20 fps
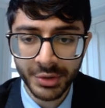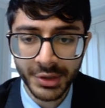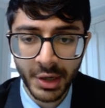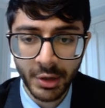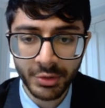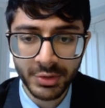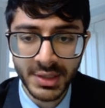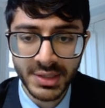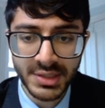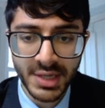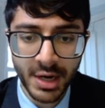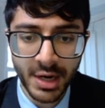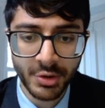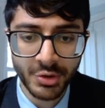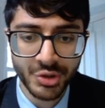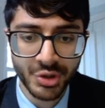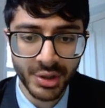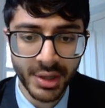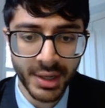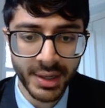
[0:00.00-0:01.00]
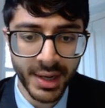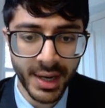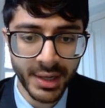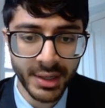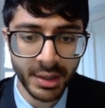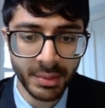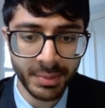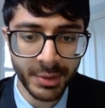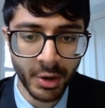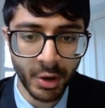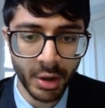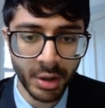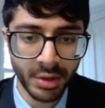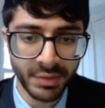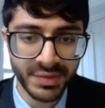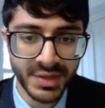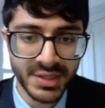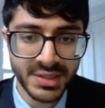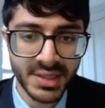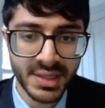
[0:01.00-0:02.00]
out these arrows, you're kind of end up in all
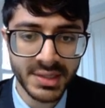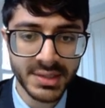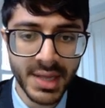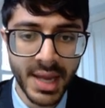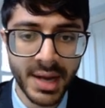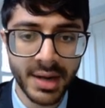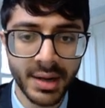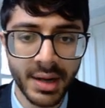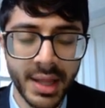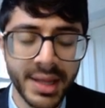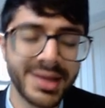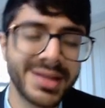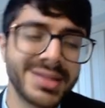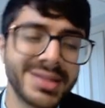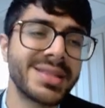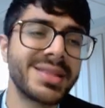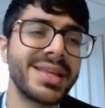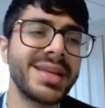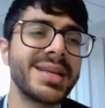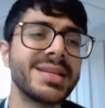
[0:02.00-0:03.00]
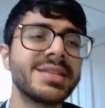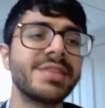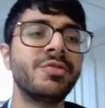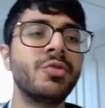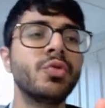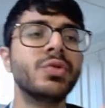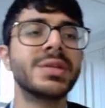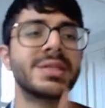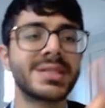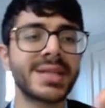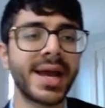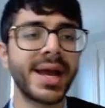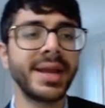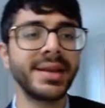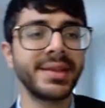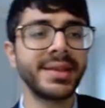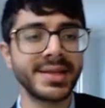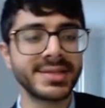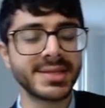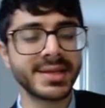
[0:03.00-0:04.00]
of these things. And like, because the thing is, if you
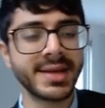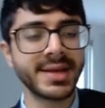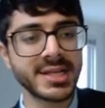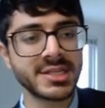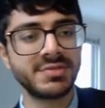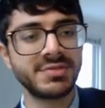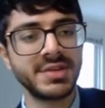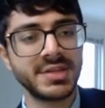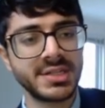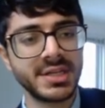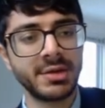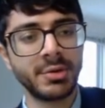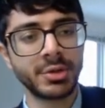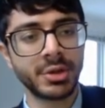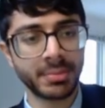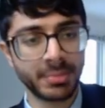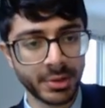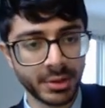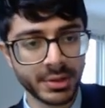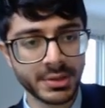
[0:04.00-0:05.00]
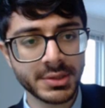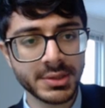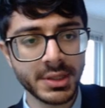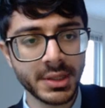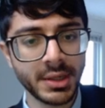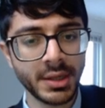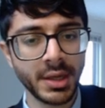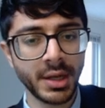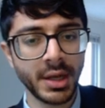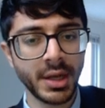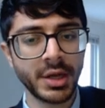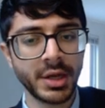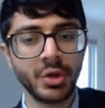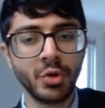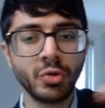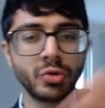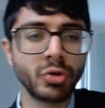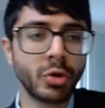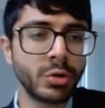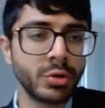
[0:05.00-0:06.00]
decide that it's an SVT with aberrancy,
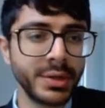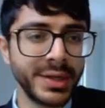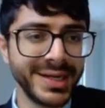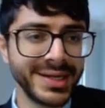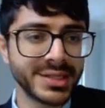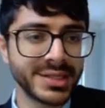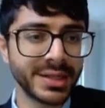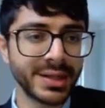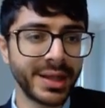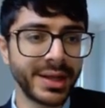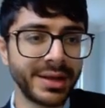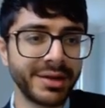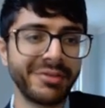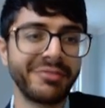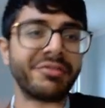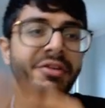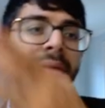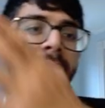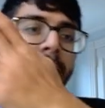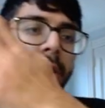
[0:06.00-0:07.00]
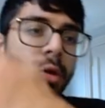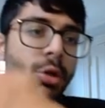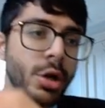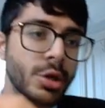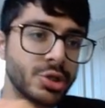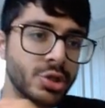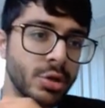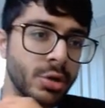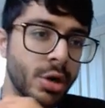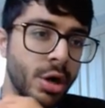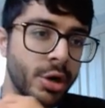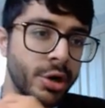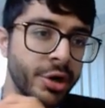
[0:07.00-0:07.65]
you don't need to like pharmacological